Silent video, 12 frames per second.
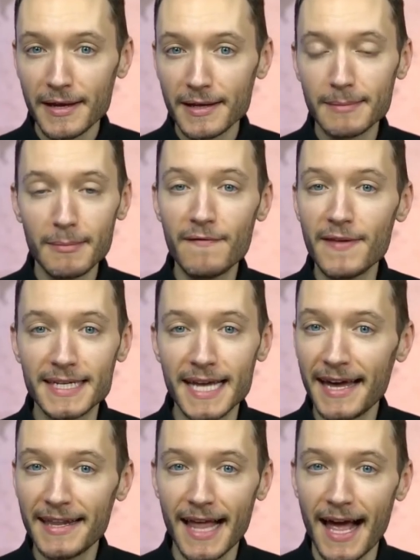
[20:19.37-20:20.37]
Some of these
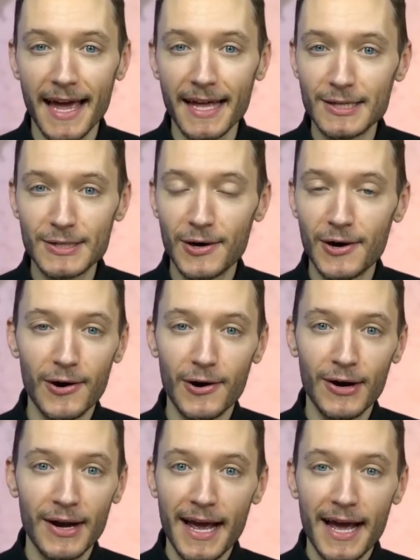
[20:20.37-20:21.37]
headlines
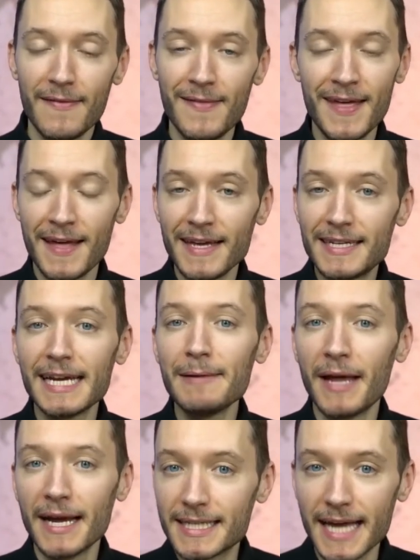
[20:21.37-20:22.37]
they
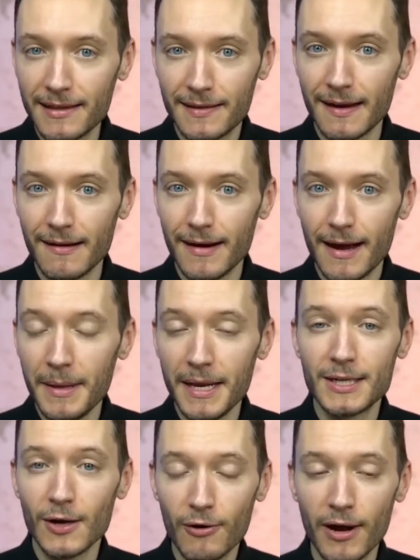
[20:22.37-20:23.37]
seem like satire. I mean,
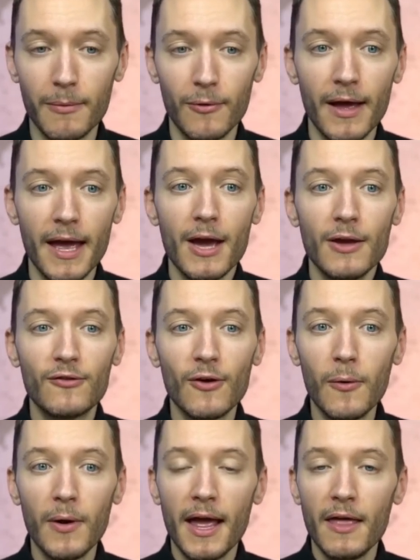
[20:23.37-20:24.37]
it's incredible.
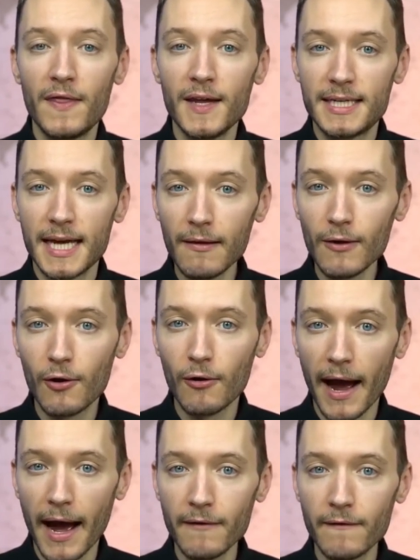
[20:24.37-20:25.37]
So The
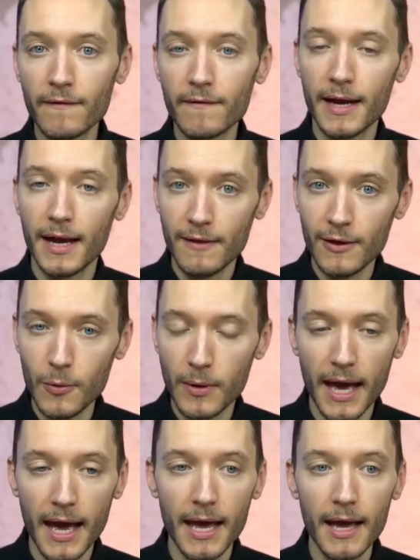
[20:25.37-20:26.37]
Telegraph in the
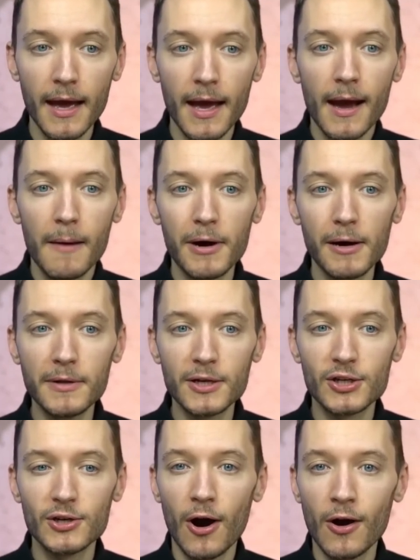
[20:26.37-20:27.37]
UK
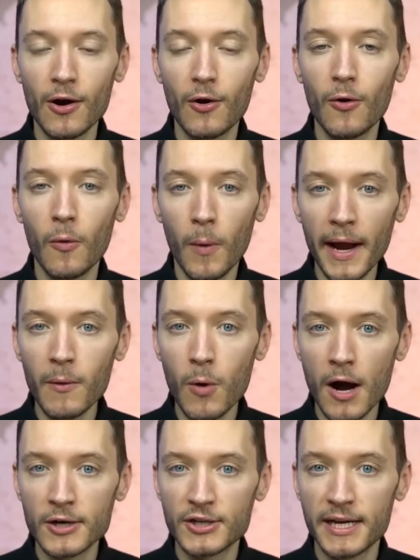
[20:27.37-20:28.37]
published an article
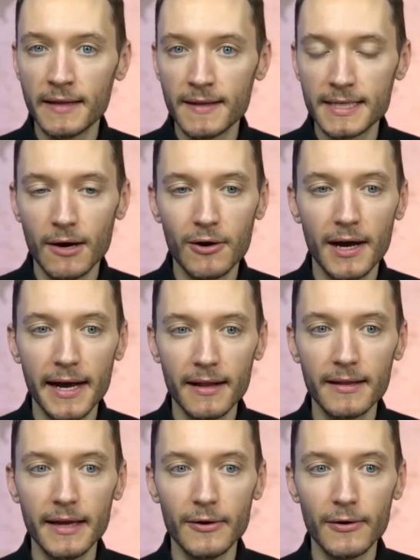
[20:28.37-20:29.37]
whitewashing this
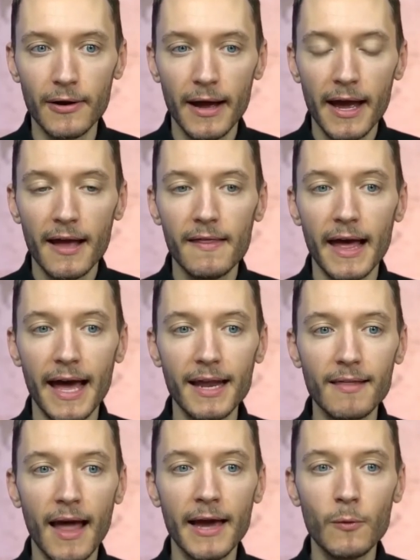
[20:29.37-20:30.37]
Al-Qaeda leader. The
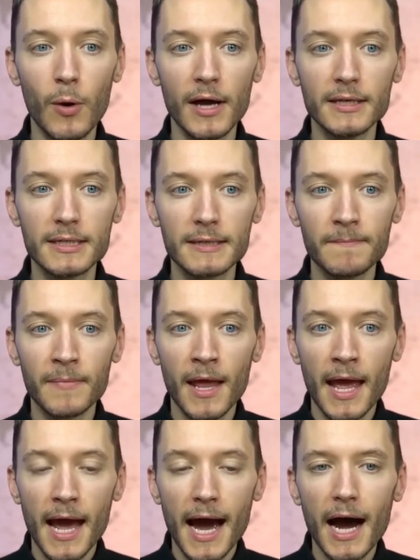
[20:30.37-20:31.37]
headline was,
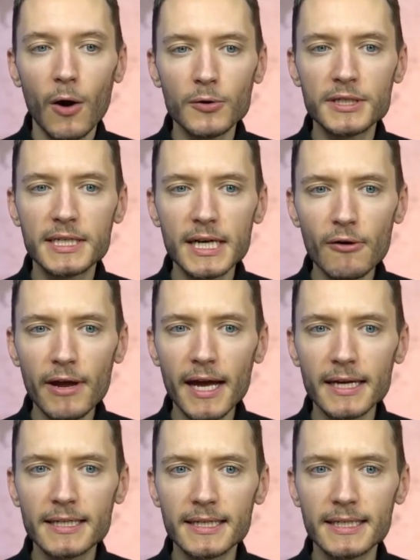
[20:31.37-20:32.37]
"How
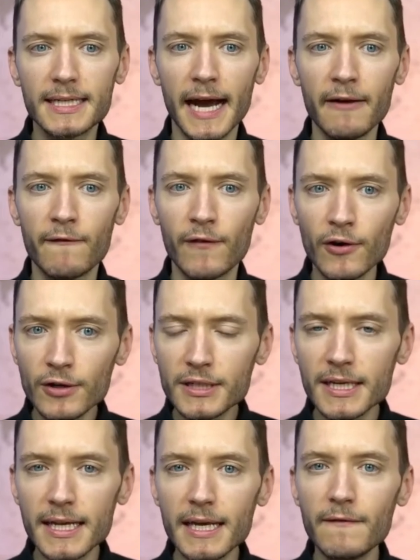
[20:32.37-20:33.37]
Syria's
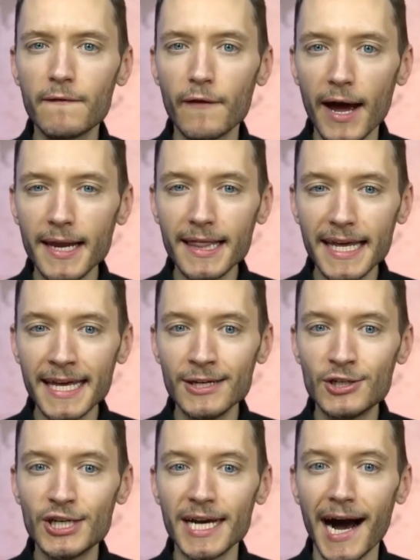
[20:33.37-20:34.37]
diversity-friendly
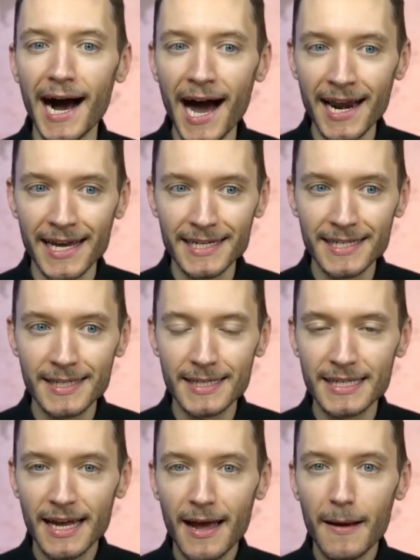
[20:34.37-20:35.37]

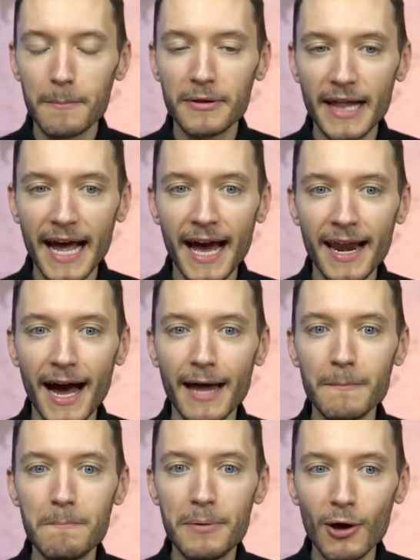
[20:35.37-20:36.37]
jihadists plan
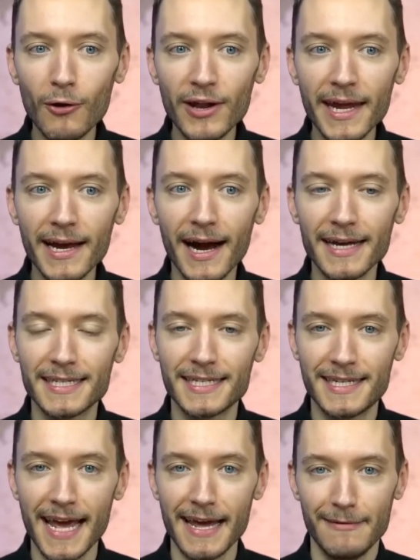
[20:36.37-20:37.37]
on building a
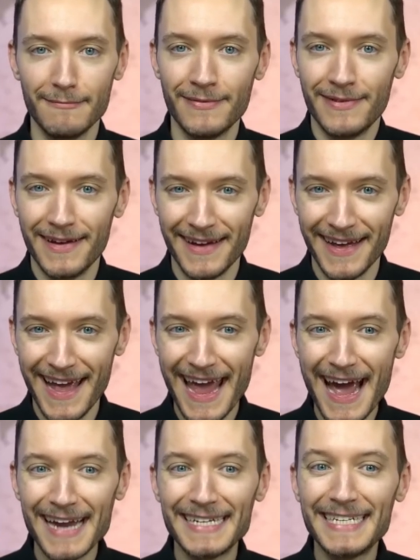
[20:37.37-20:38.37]
state."
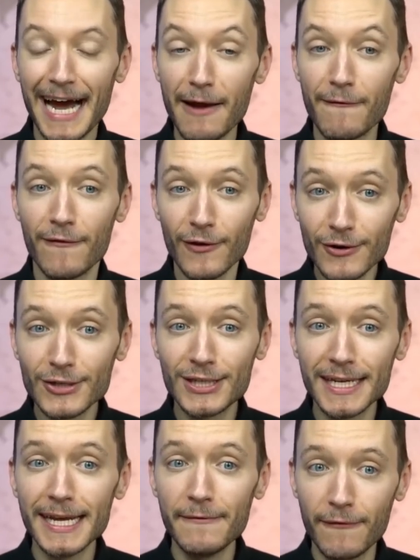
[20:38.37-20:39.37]

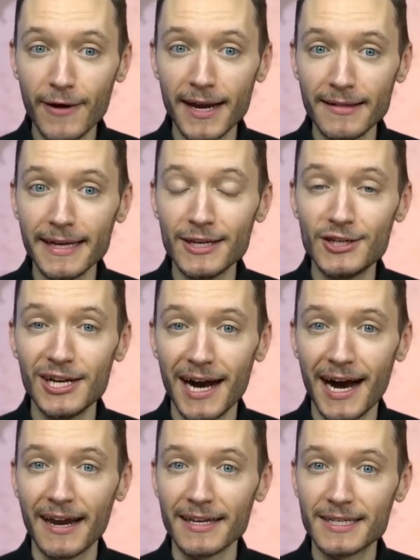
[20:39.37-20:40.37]
Diversity-friendly
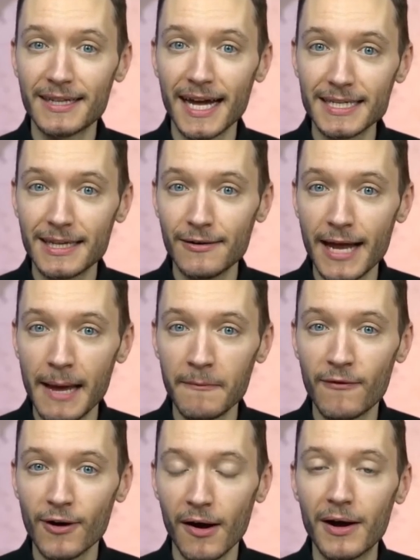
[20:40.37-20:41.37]
jihadists. That's their
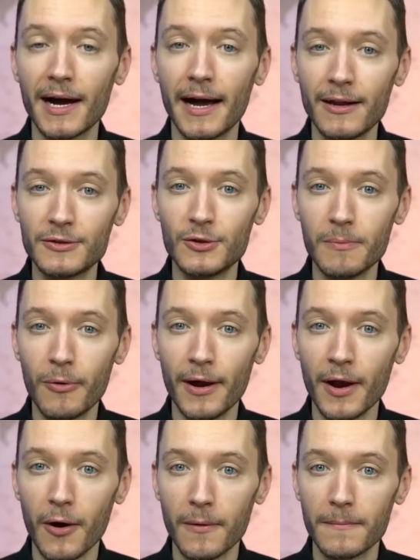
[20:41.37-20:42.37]
name for Al-Qaeda
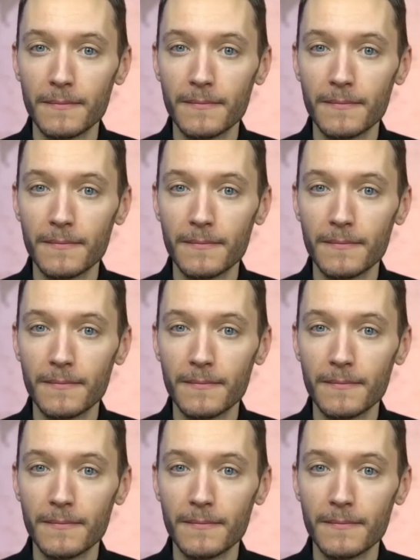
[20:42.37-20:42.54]
2.0.